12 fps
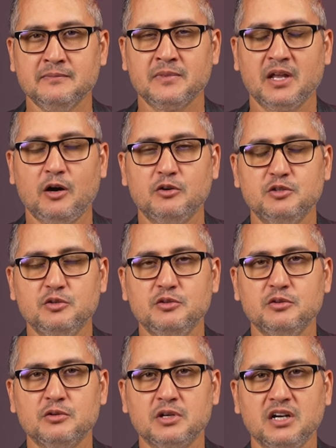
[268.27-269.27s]
how do
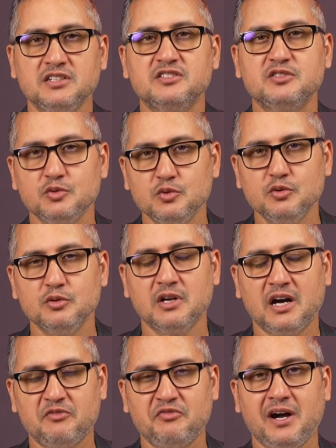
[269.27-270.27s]
you console
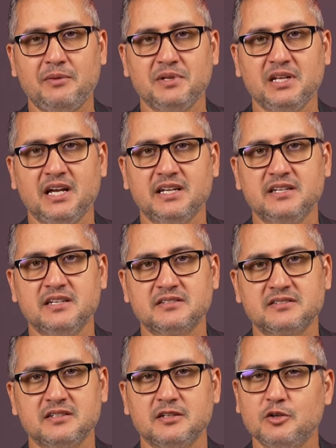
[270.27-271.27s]
a family like
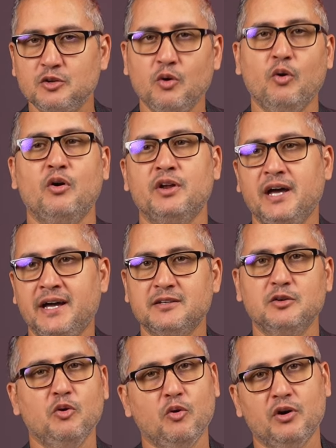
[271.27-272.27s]
this? God
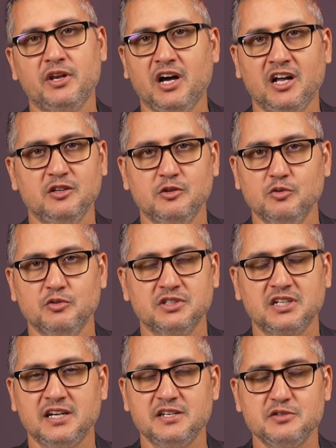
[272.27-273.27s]
and God alone
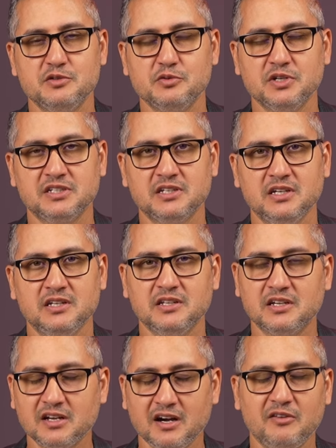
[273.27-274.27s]
can do it. The
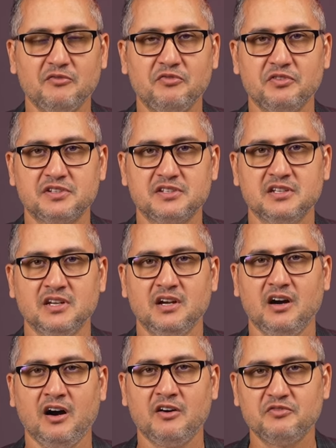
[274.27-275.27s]
comfort
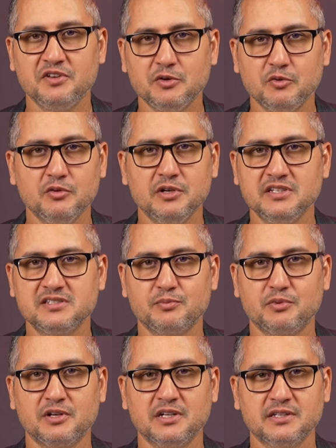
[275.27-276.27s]
of the Holy
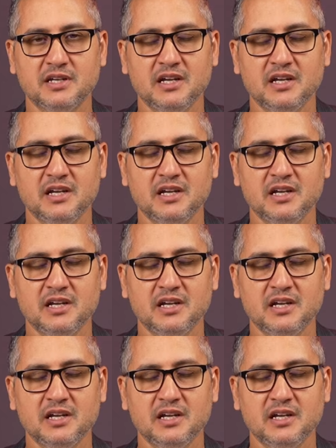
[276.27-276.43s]
Spirit.